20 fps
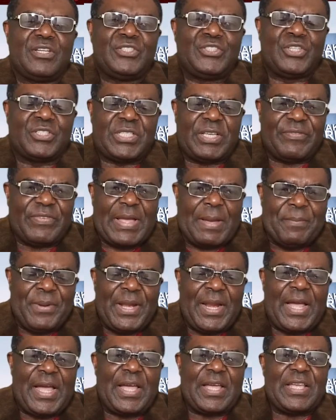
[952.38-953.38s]
Joseph
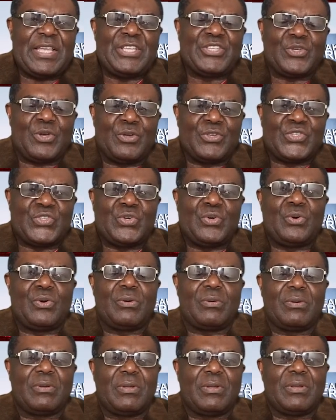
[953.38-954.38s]
Kabila is
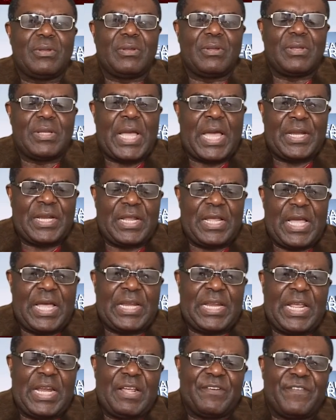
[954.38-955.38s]
also
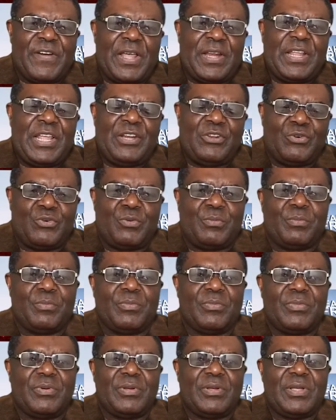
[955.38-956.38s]
an elephant in the room.
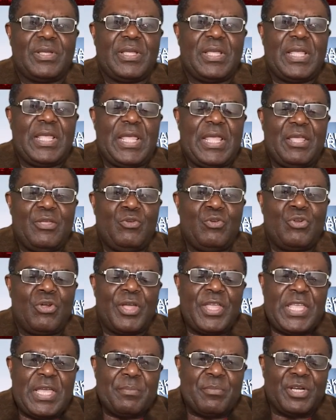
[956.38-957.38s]
You
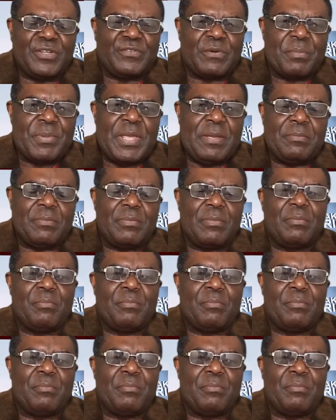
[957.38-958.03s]
don't hear much from him,